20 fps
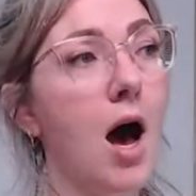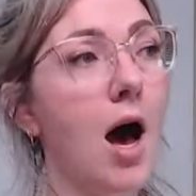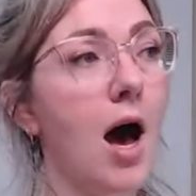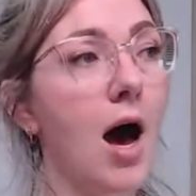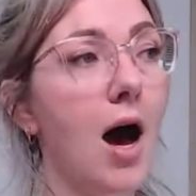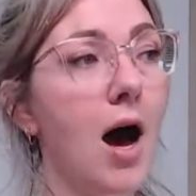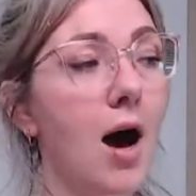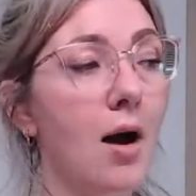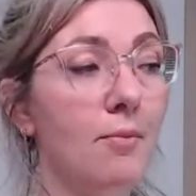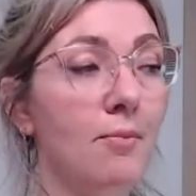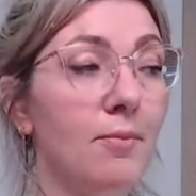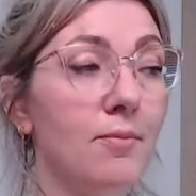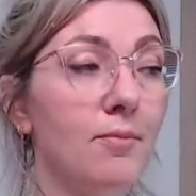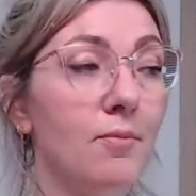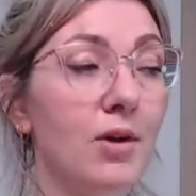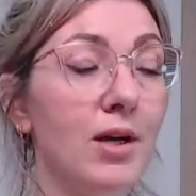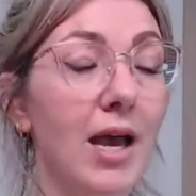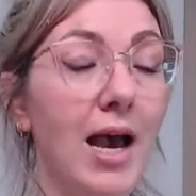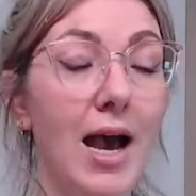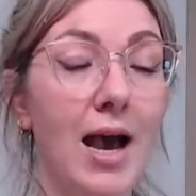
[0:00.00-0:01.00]
Um,
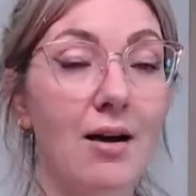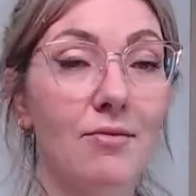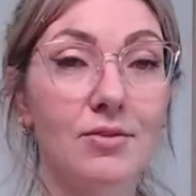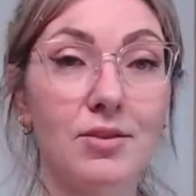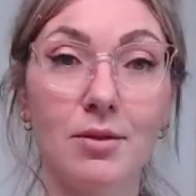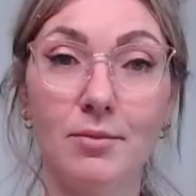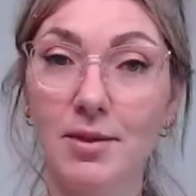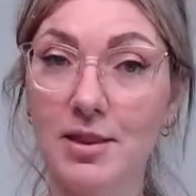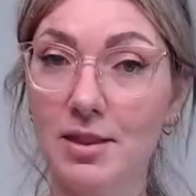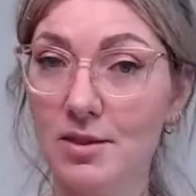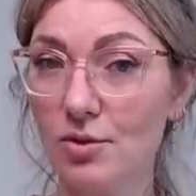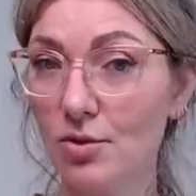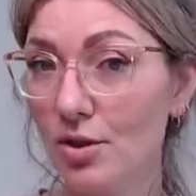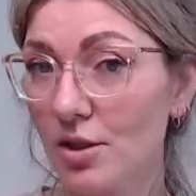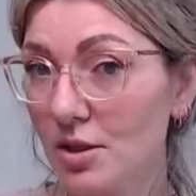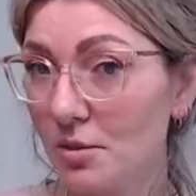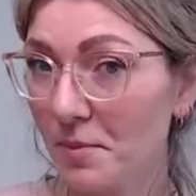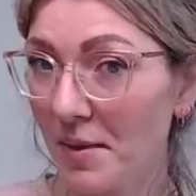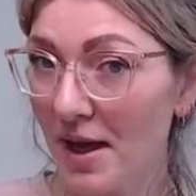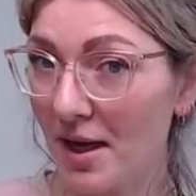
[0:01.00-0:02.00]
we have some in-store
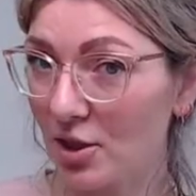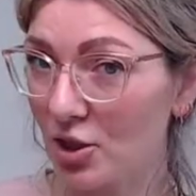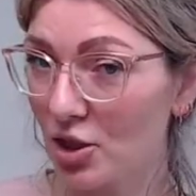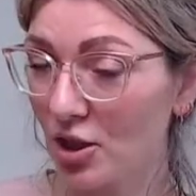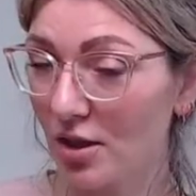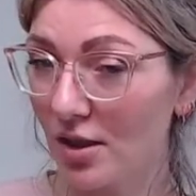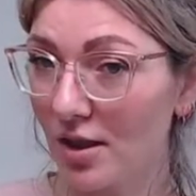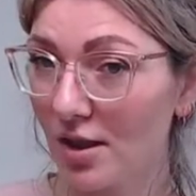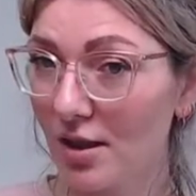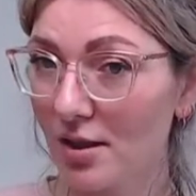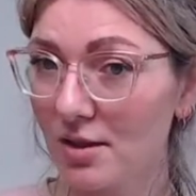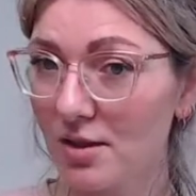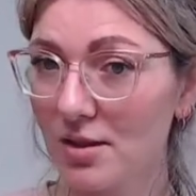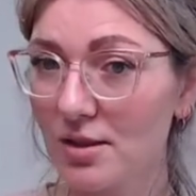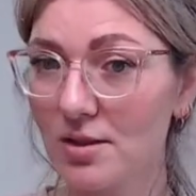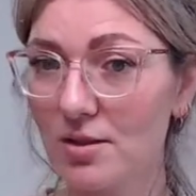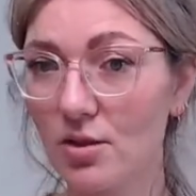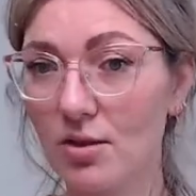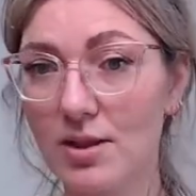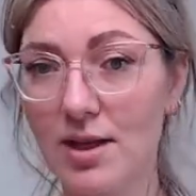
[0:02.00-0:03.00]

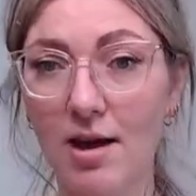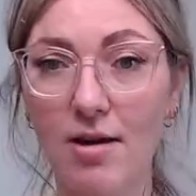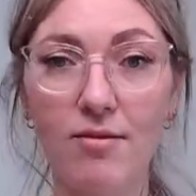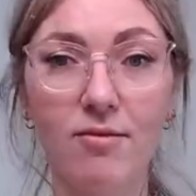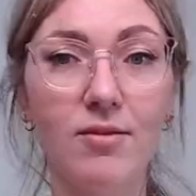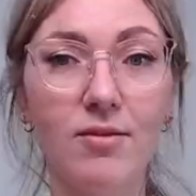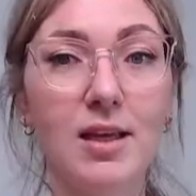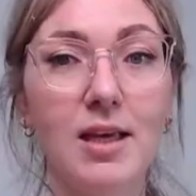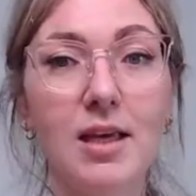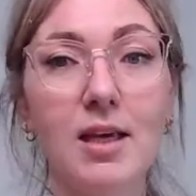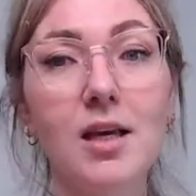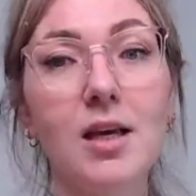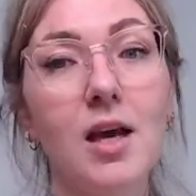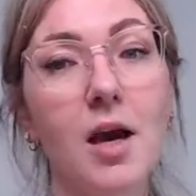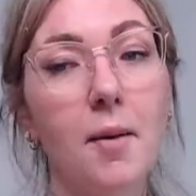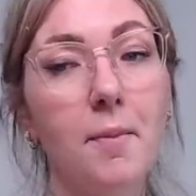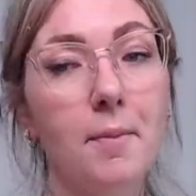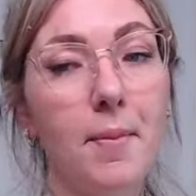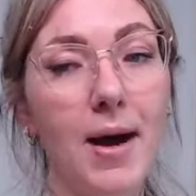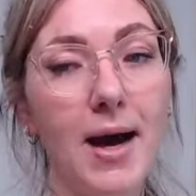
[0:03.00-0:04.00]
specials, so definitely
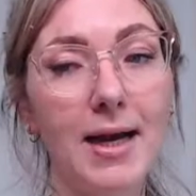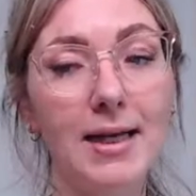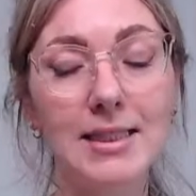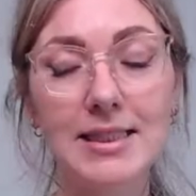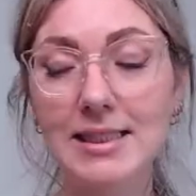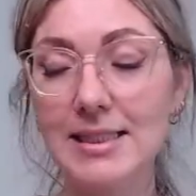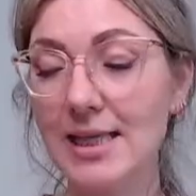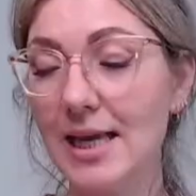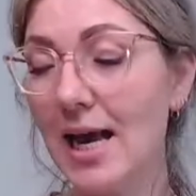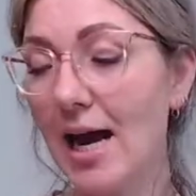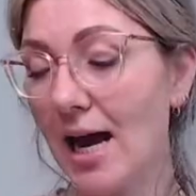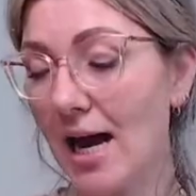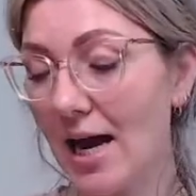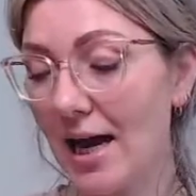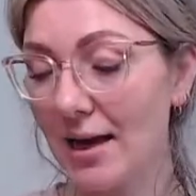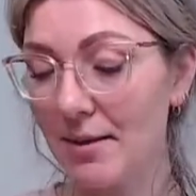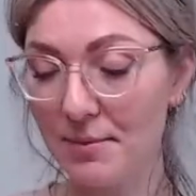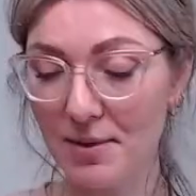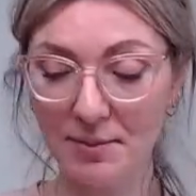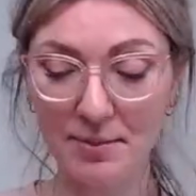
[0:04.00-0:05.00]
come by to say
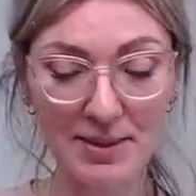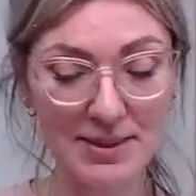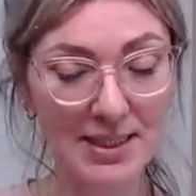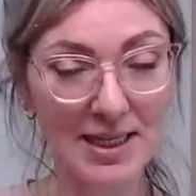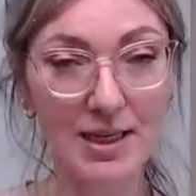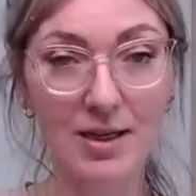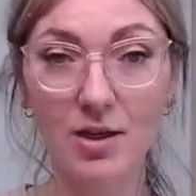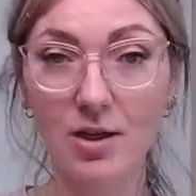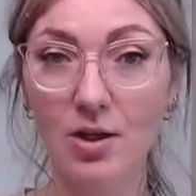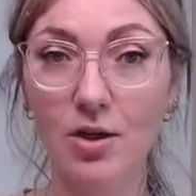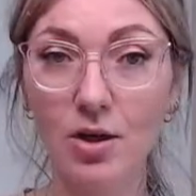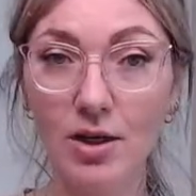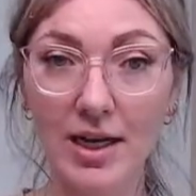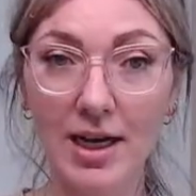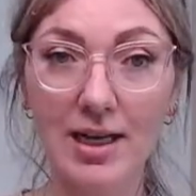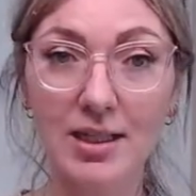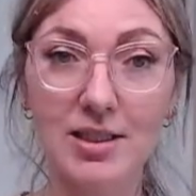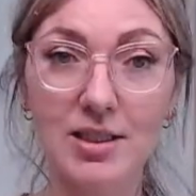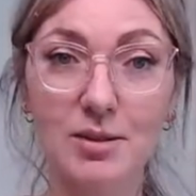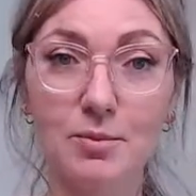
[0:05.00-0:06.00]
hi. Maybe take a look
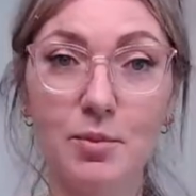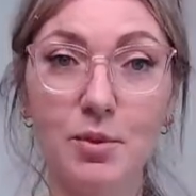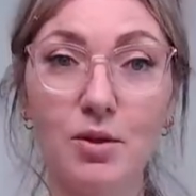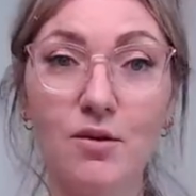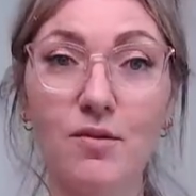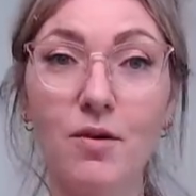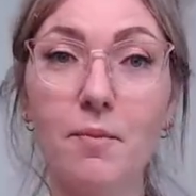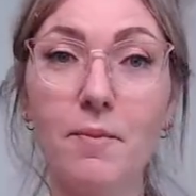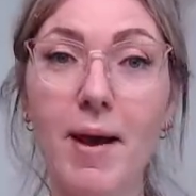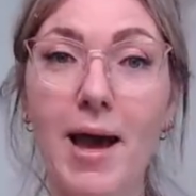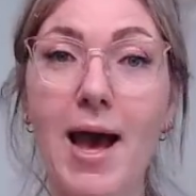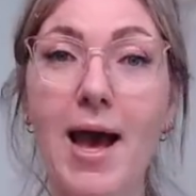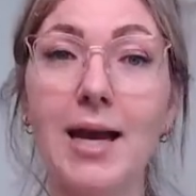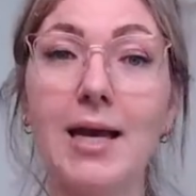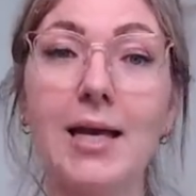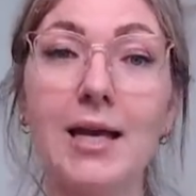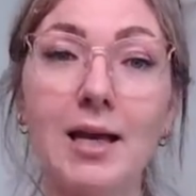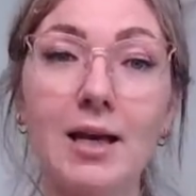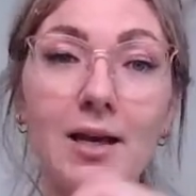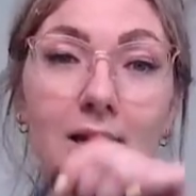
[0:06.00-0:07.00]
at this beautiful
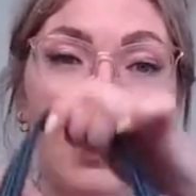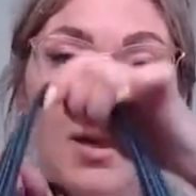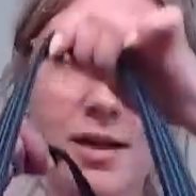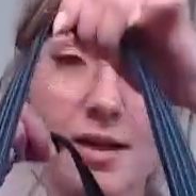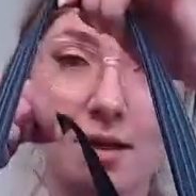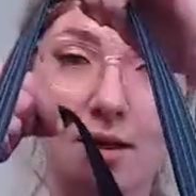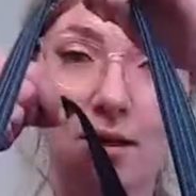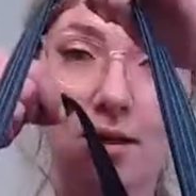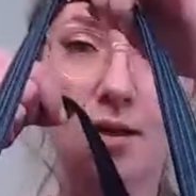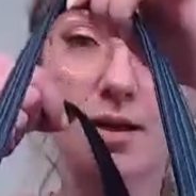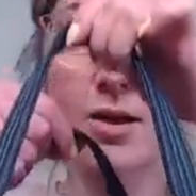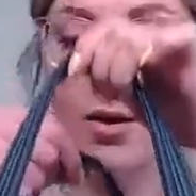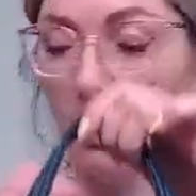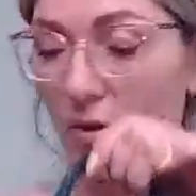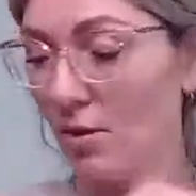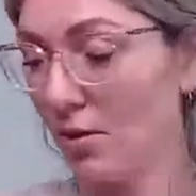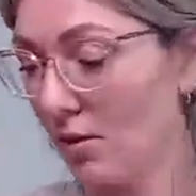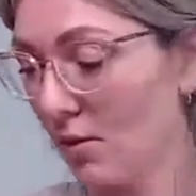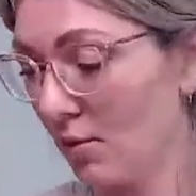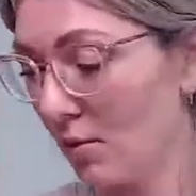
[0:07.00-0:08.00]
bag,
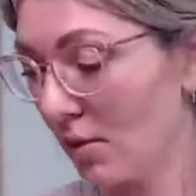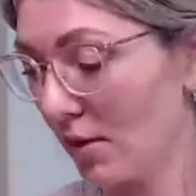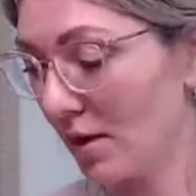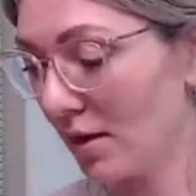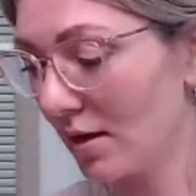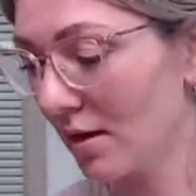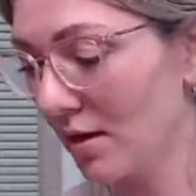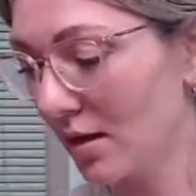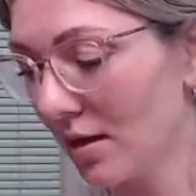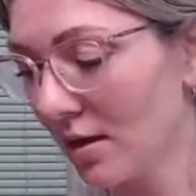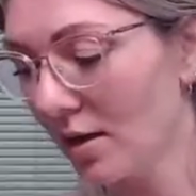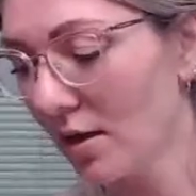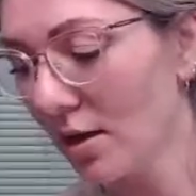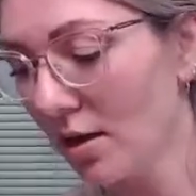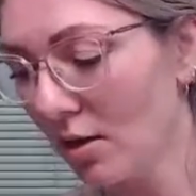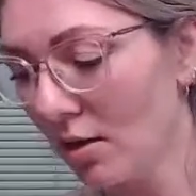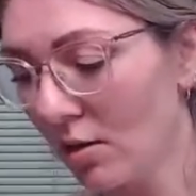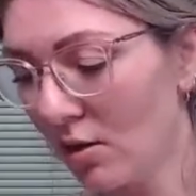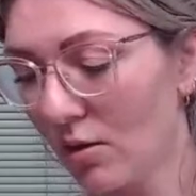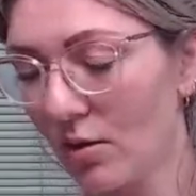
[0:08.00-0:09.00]
or
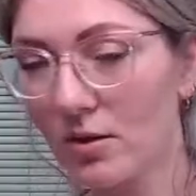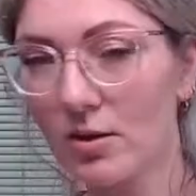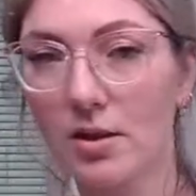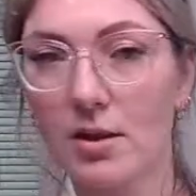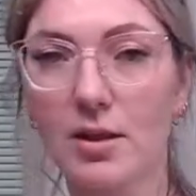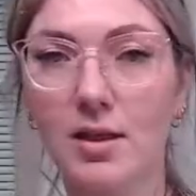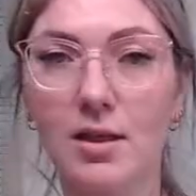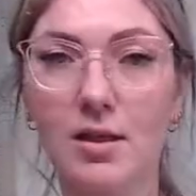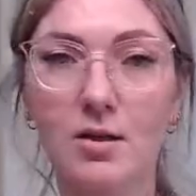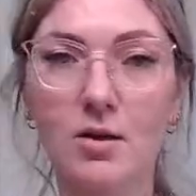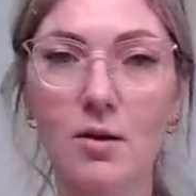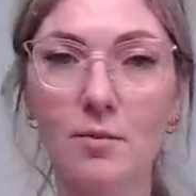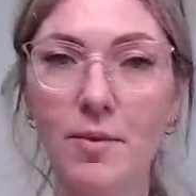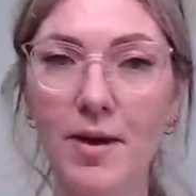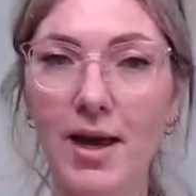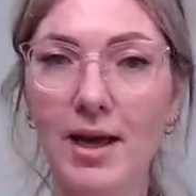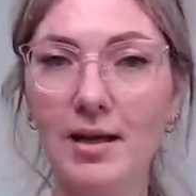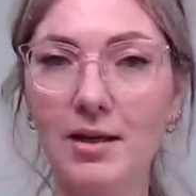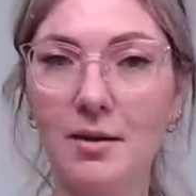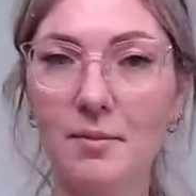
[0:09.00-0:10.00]
or the little
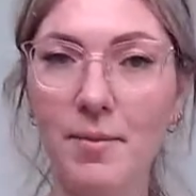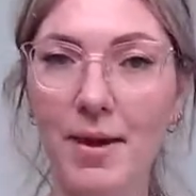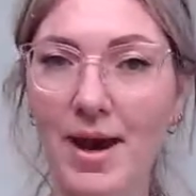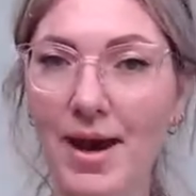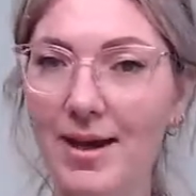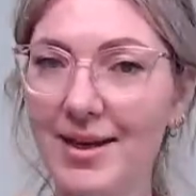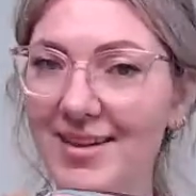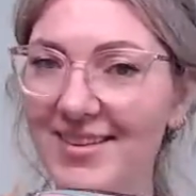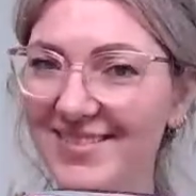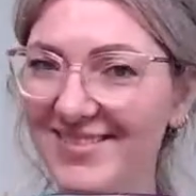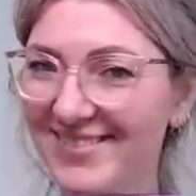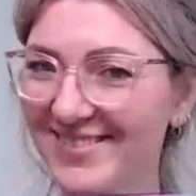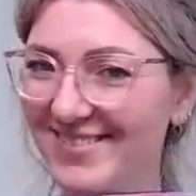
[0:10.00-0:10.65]
companion bag.